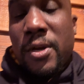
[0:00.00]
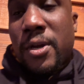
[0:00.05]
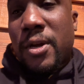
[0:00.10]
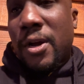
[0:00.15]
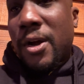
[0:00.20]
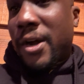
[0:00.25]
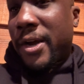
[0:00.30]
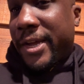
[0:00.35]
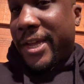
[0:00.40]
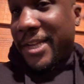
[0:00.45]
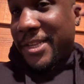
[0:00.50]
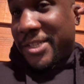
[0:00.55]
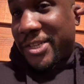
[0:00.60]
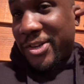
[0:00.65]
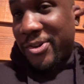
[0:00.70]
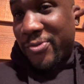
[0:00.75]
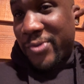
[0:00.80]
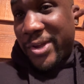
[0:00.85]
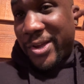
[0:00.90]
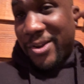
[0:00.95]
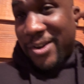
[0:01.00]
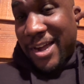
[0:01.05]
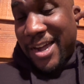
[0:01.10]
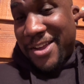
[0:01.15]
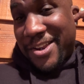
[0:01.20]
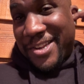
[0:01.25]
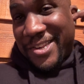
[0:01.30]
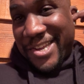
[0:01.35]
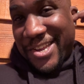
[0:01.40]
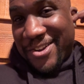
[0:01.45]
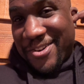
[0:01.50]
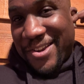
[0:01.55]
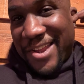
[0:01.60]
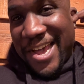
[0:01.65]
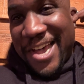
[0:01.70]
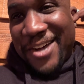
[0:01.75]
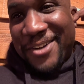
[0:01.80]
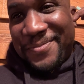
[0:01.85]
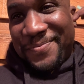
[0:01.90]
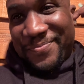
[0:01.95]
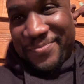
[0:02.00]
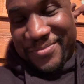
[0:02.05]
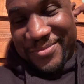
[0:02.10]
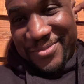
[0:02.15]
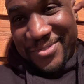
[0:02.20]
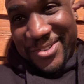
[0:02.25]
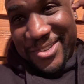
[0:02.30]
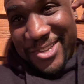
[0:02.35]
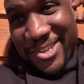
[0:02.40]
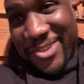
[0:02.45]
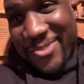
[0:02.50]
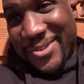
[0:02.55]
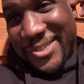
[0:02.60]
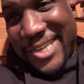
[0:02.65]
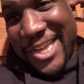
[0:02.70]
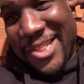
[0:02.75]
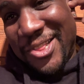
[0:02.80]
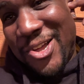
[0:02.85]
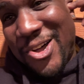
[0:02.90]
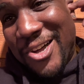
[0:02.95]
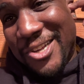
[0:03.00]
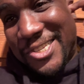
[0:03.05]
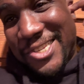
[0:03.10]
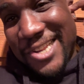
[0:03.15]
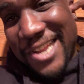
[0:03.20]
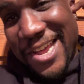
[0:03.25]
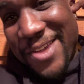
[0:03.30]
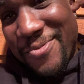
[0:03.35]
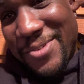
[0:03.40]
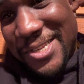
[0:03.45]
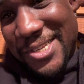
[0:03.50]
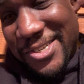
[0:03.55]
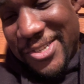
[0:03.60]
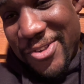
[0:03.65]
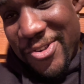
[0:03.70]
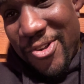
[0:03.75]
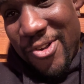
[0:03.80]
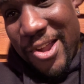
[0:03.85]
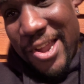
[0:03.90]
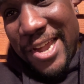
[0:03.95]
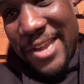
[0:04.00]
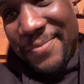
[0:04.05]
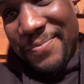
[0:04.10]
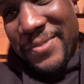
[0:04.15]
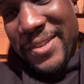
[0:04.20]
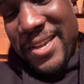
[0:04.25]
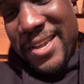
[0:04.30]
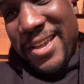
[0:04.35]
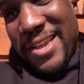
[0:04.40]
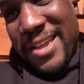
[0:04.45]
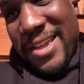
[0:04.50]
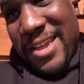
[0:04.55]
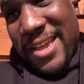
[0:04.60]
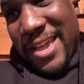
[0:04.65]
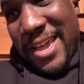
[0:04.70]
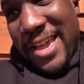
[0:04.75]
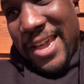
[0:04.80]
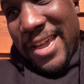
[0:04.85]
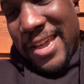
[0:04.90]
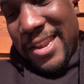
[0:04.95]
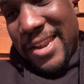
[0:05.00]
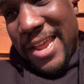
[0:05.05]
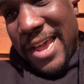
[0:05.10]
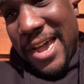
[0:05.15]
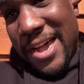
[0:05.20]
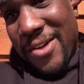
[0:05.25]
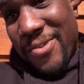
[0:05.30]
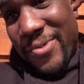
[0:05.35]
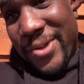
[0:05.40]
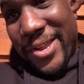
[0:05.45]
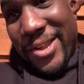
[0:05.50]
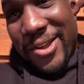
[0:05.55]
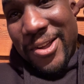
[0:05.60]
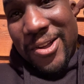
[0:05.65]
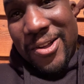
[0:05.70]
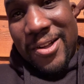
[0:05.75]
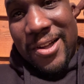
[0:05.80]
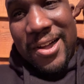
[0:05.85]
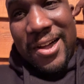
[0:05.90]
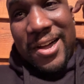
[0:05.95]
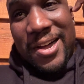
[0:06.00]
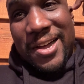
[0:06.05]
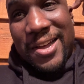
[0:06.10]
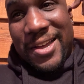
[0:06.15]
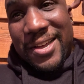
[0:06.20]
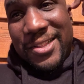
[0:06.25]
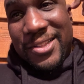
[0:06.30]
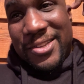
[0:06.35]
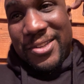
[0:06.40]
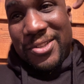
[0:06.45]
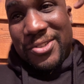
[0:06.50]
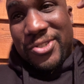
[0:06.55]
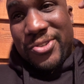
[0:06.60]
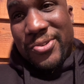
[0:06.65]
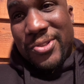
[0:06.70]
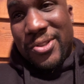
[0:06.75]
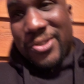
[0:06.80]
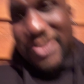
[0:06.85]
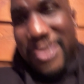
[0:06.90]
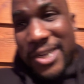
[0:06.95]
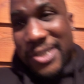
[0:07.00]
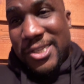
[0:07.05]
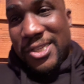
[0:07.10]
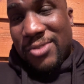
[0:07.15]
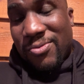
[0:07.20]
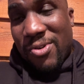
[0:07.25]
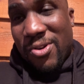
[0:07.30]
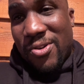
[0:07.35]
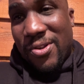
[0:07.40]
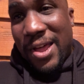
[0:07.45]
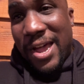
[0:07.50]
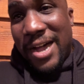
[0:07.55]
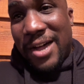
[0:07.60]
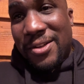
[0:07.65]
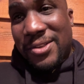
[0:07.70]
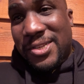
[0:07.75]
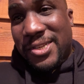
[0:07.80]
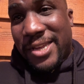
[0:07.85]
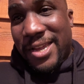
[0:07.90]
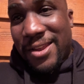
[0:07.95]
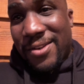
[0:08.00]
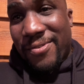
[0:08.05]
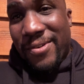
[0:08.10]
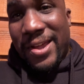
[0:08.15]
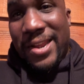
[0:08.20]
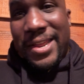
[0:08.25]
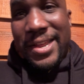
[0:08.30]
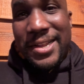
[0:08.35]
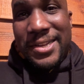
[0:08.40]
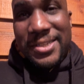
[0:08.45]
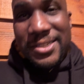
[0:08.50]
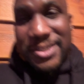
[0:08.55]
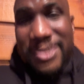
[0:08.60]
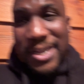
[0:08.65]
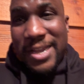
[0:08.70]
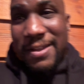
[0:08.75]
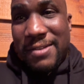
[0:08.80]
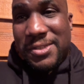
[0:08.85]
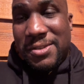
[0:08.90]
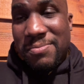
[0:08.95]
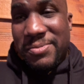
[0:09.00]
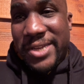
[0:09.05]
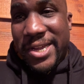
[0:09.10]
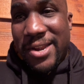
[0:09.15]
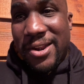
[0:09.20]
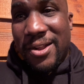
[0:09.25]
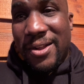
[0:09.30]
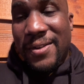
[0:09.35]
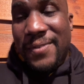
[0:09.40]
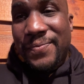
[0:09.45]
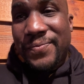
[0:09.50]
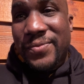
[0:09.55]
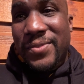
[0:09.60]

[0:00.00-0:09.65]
All right, kids, so we are out at dinner now. U S A lost today. It wasn't so great. And now we are uh, at a little, to a little Texas Roadhouse, getting ready to have some dinner.